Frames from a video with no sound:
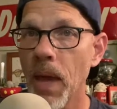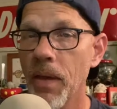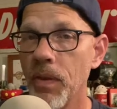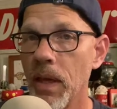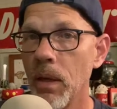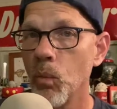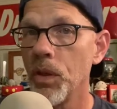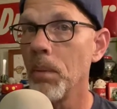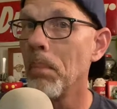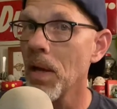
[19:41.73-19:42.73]
And then when
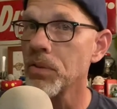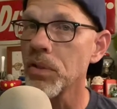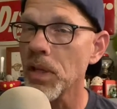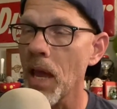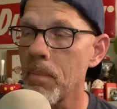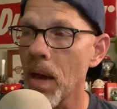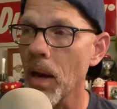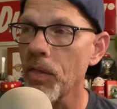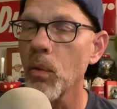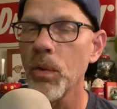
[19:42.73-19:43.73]
the buzzes came out, I
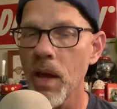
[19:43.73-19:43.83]
thought, well,